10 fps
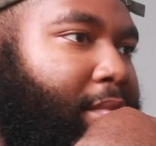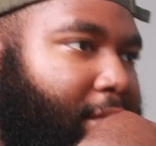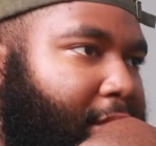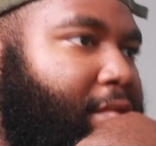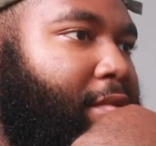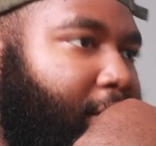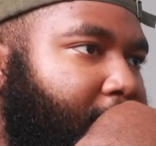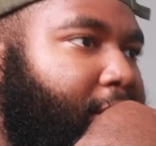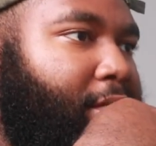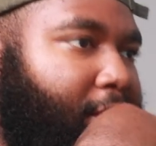Stay on
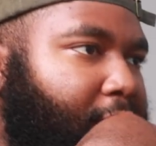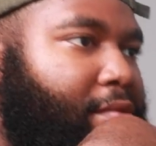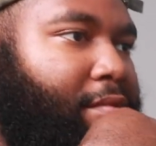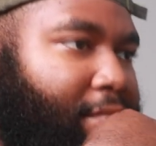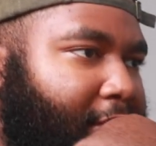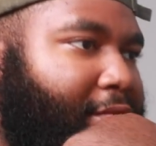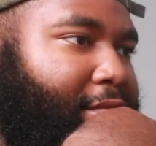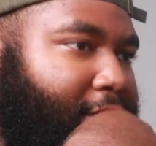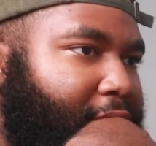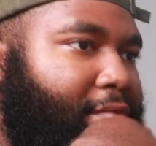tag for the clout.
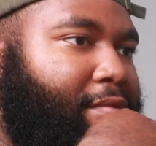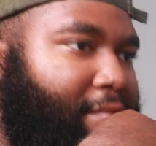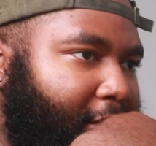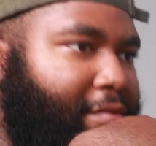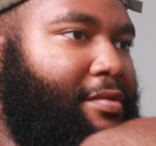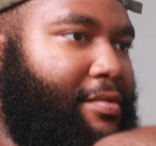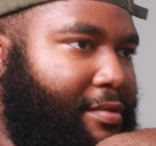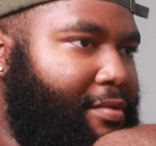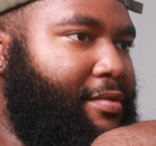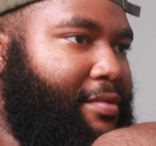I'm a fine ass nigga from the
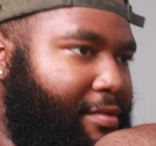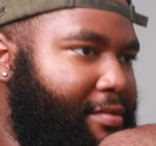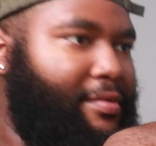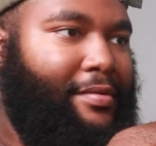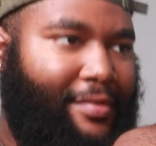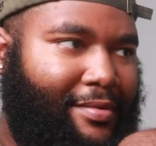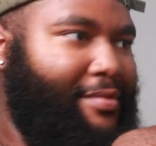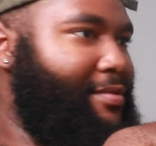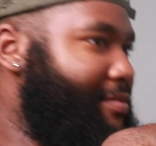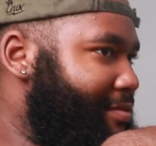south. Down, it's a whole
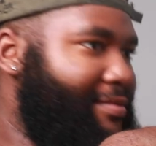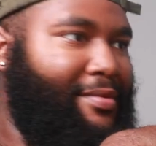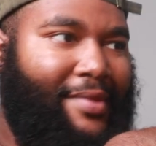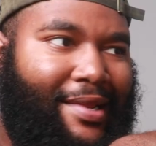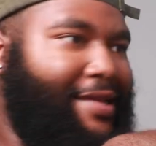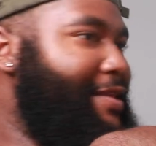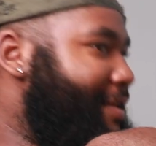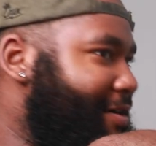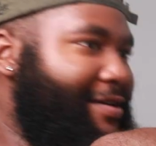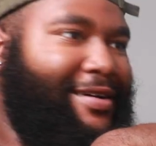lot of carrots in the mouth. Oh, uh.
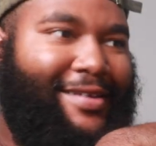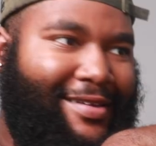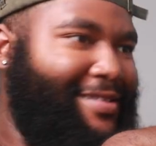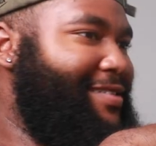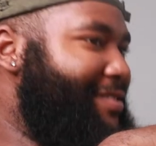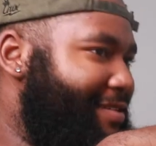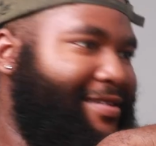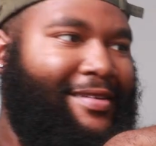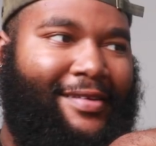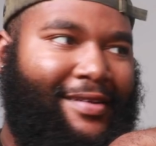yeah. there they go.
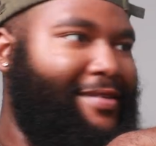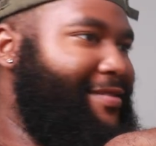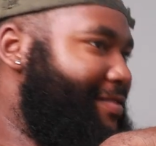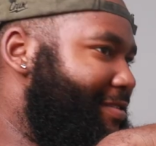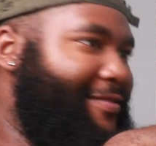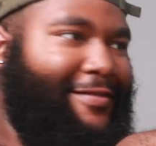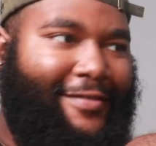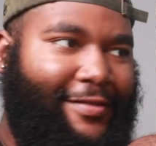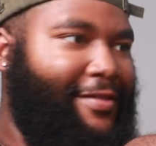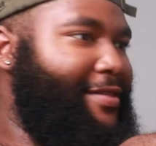
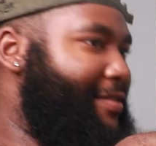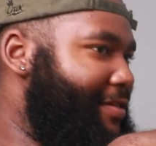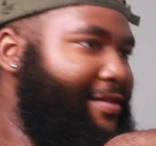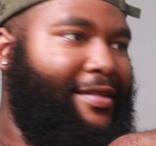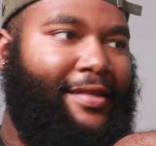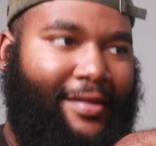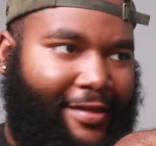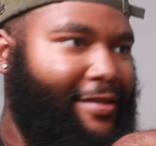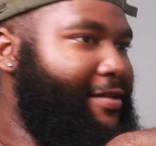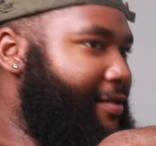Southside, there they go.
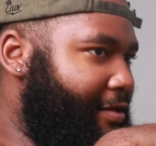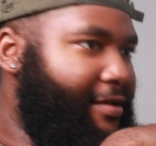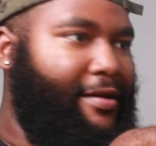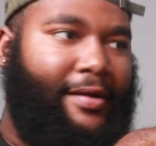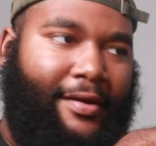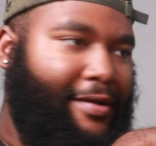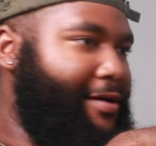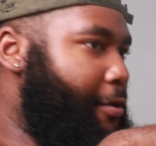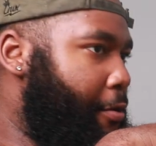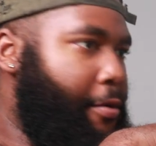There
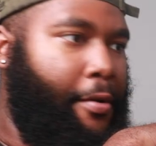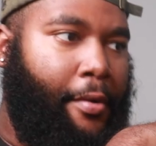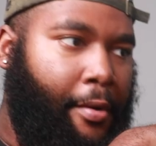they go